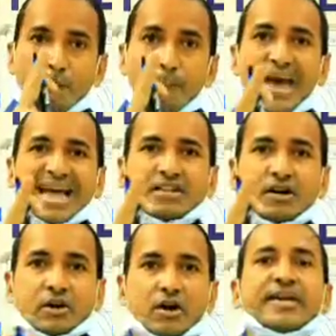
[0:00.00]
make
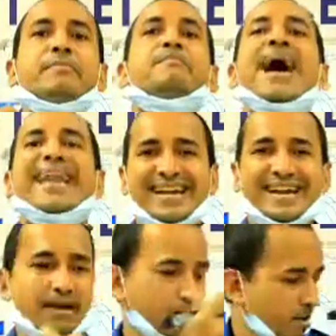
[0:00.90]
the drug in
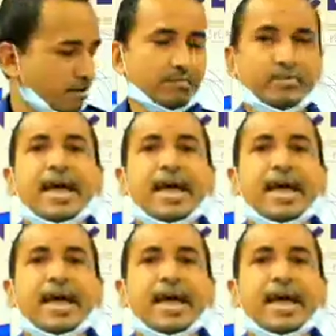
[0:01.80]
parenteral form,